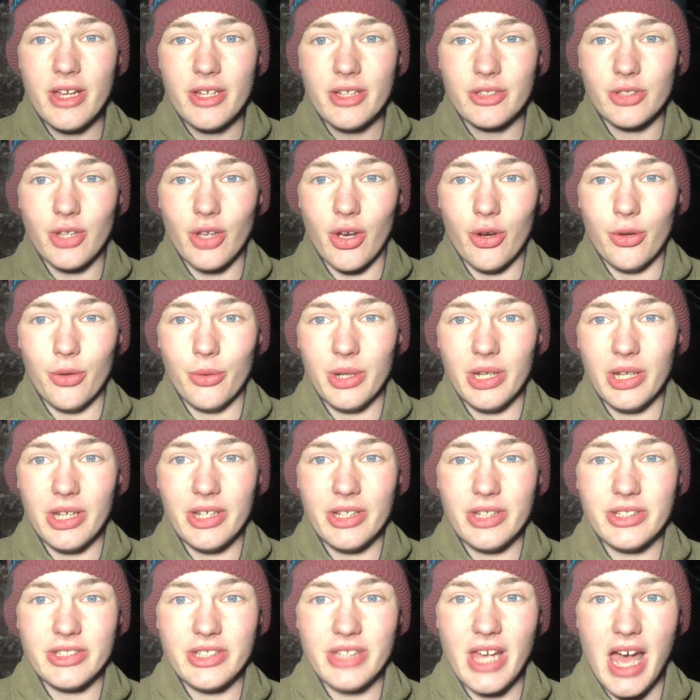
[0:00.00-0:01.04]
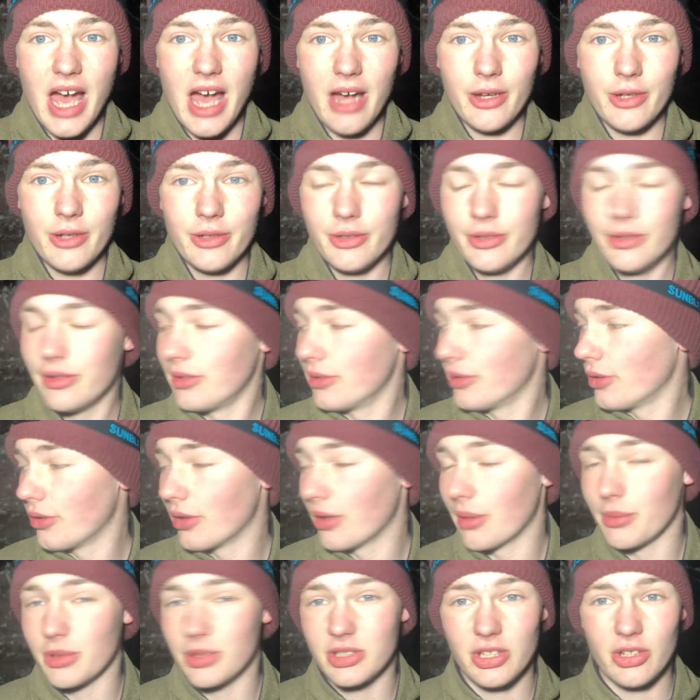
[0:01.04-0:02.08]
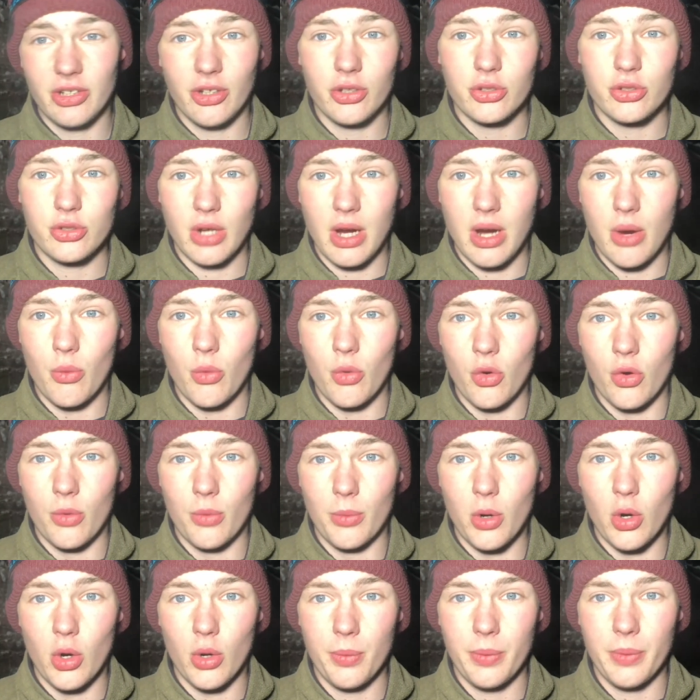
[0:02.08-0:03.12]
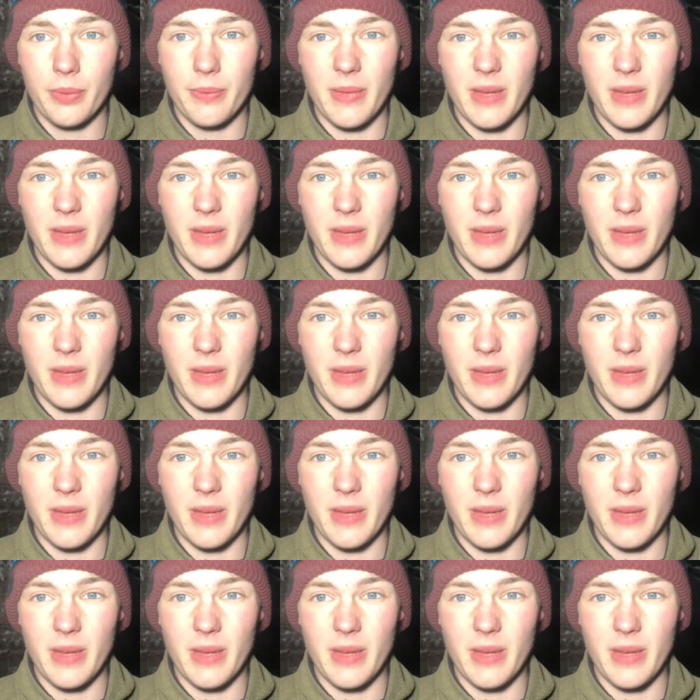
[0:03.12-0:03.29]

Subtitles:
So yeah, I'm going to get my tea on, try warm up,